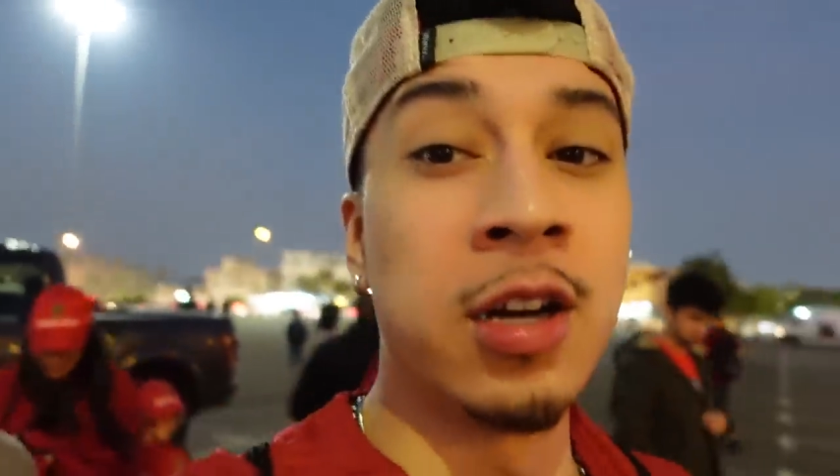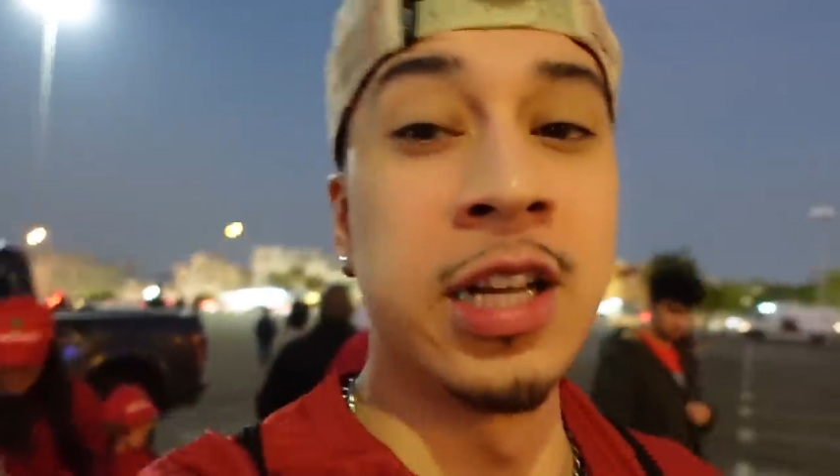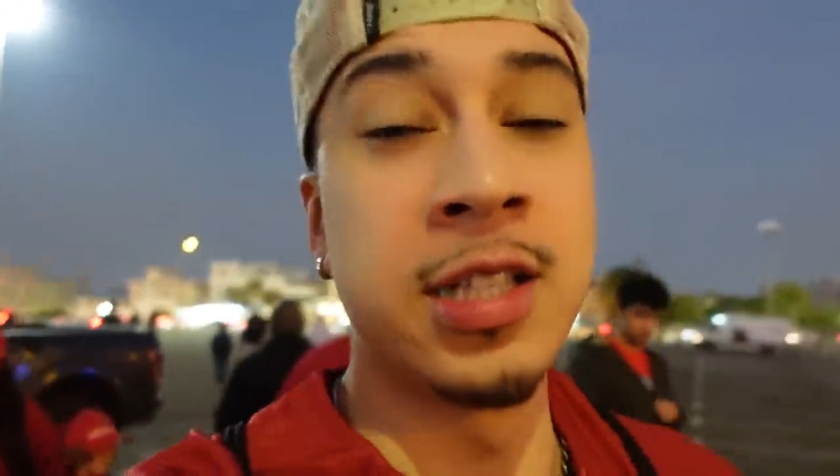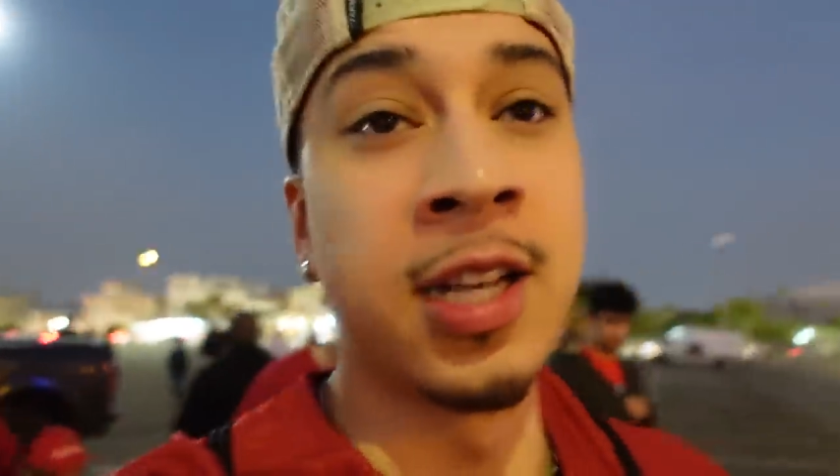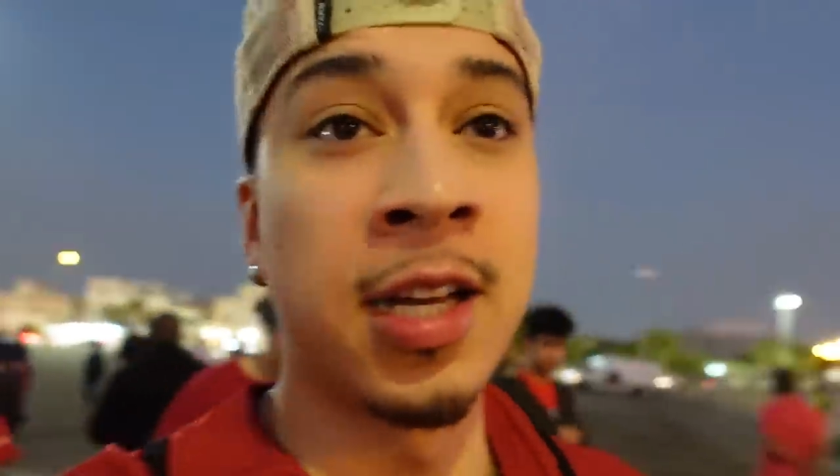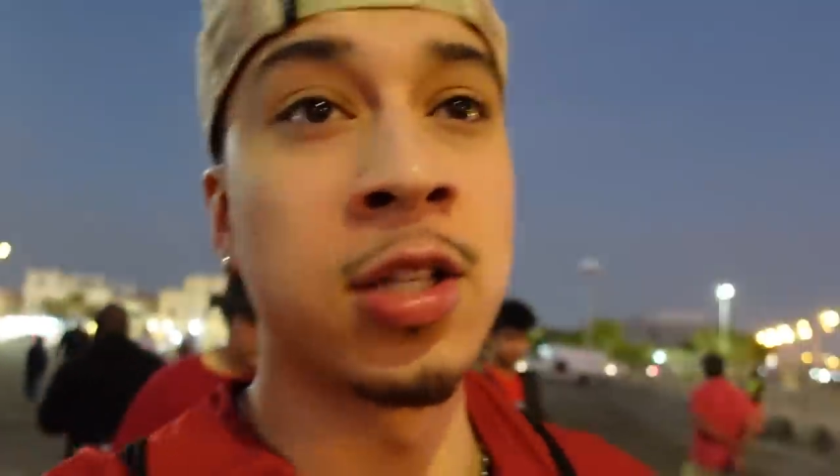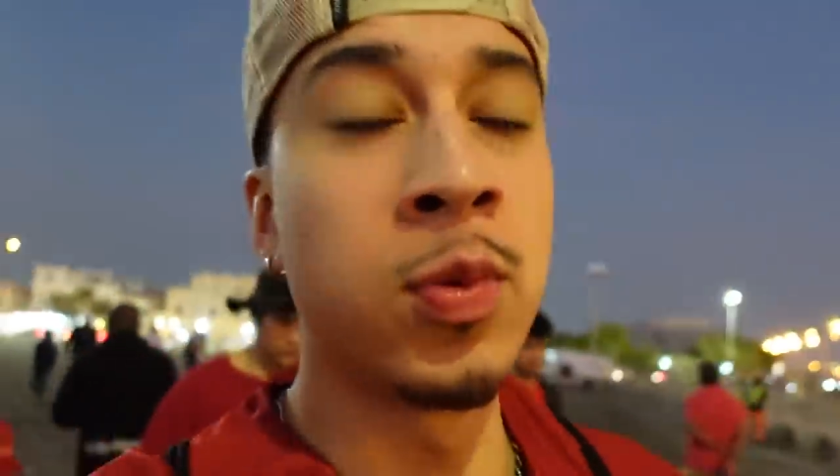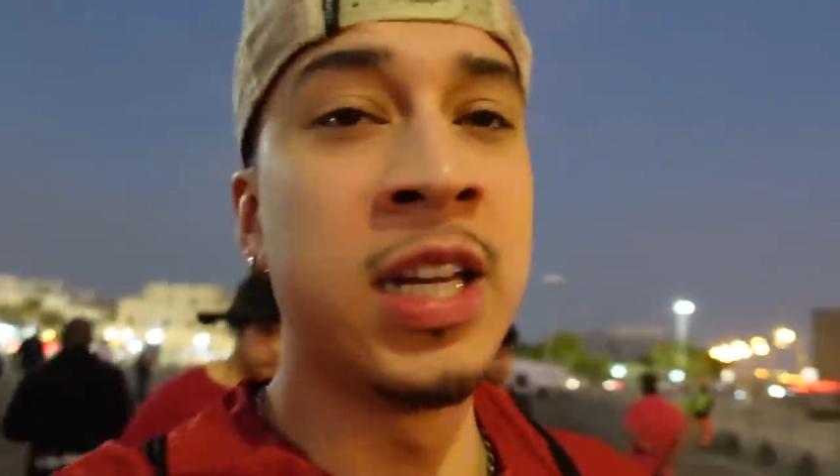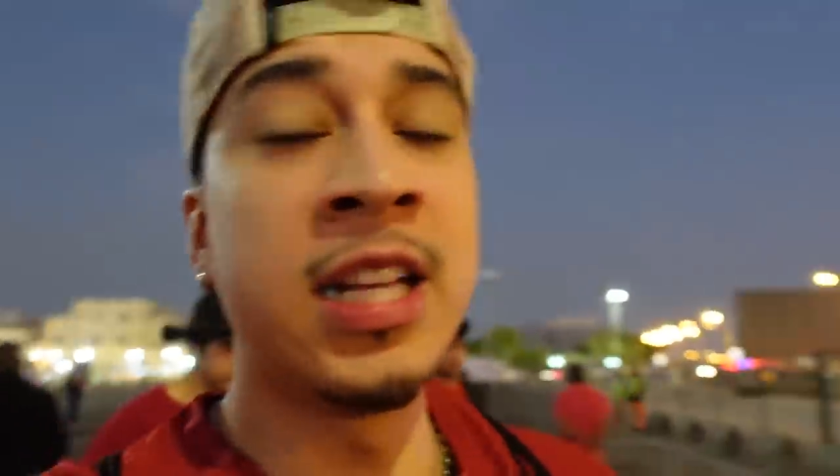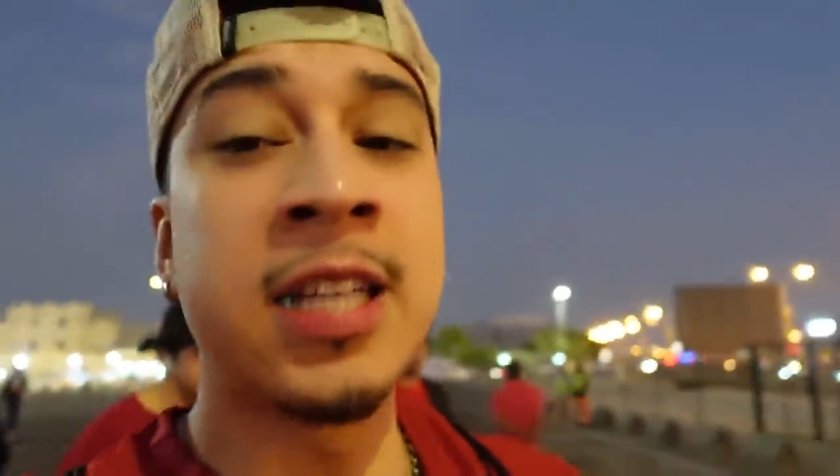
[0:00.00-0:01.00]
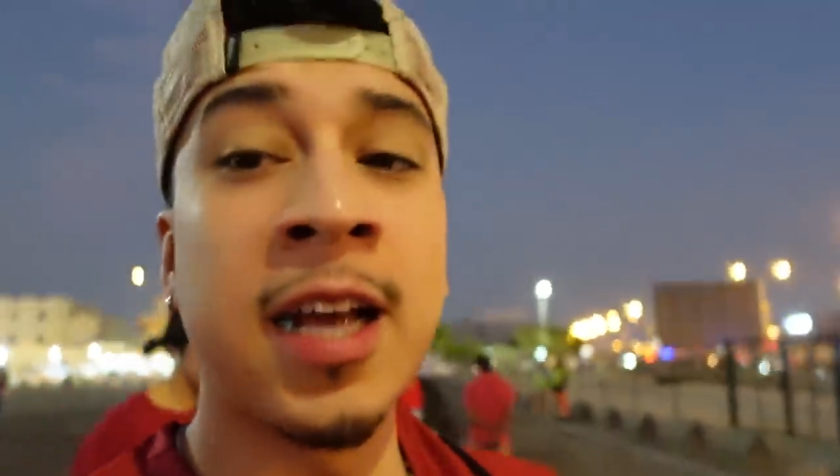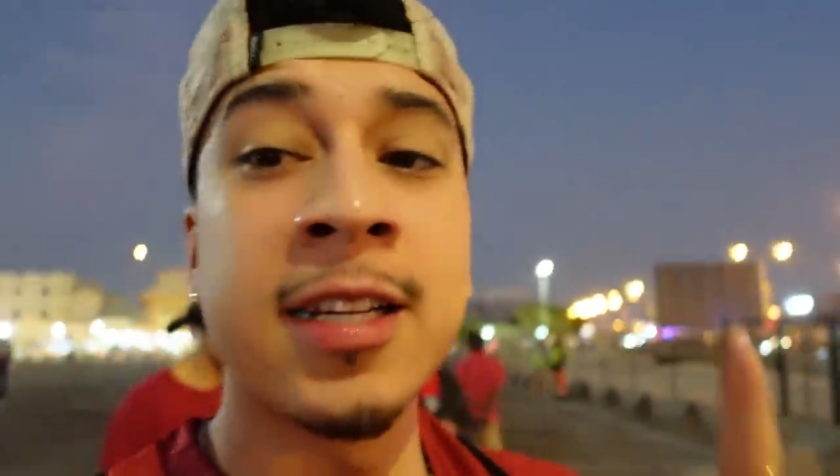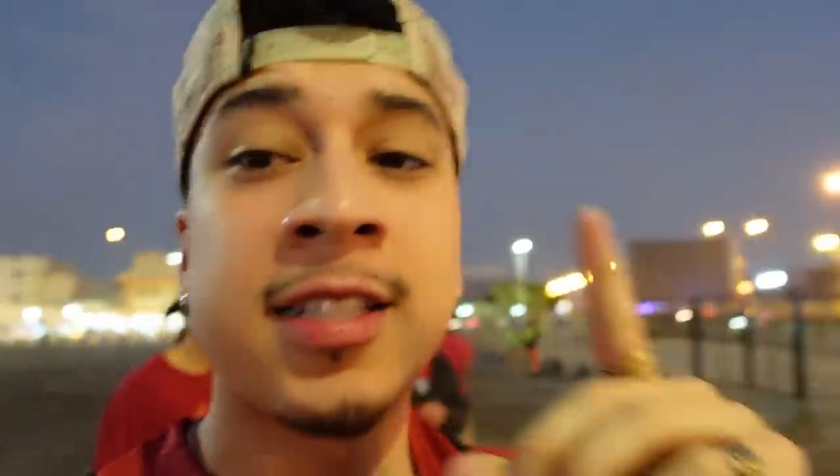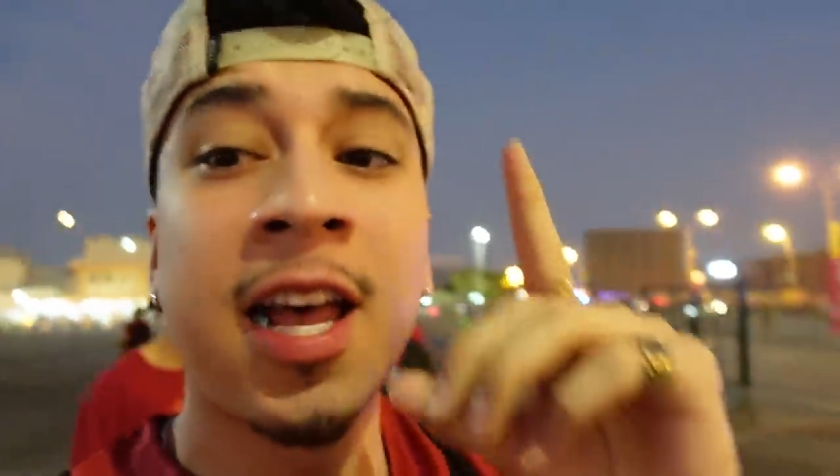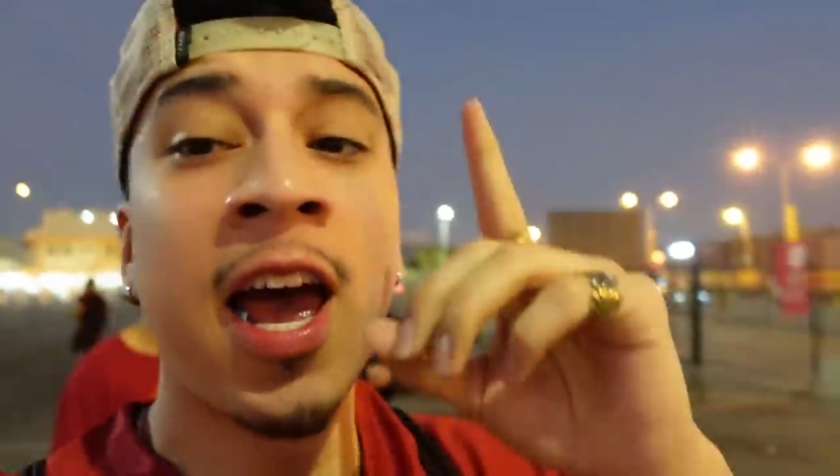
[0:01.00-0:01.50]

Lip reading: need tickets? We need tickets to